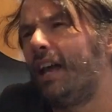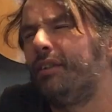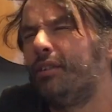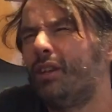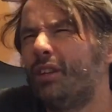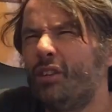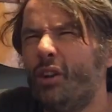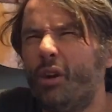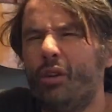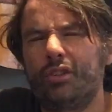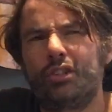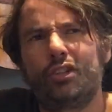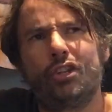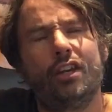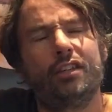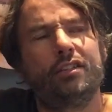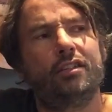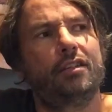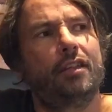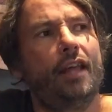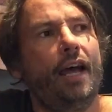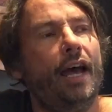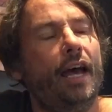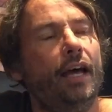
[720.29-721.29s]
And not
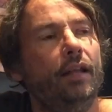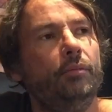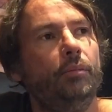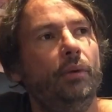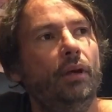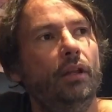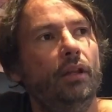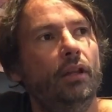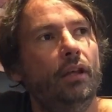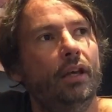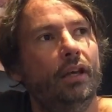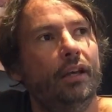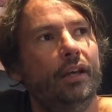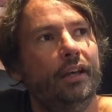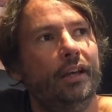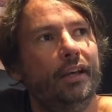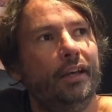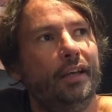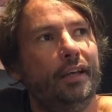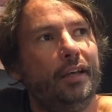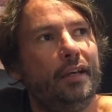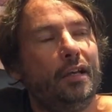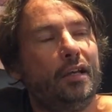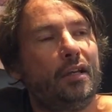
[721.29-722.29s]
just that, but
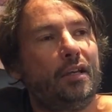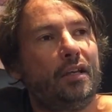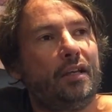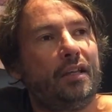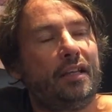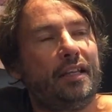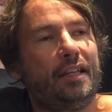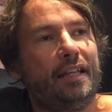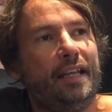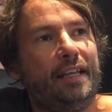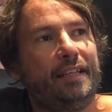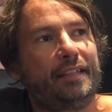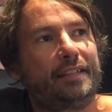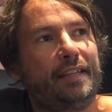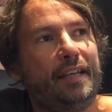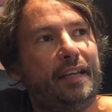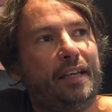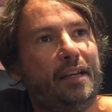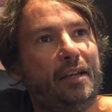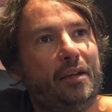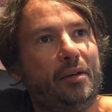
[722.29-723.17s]
it's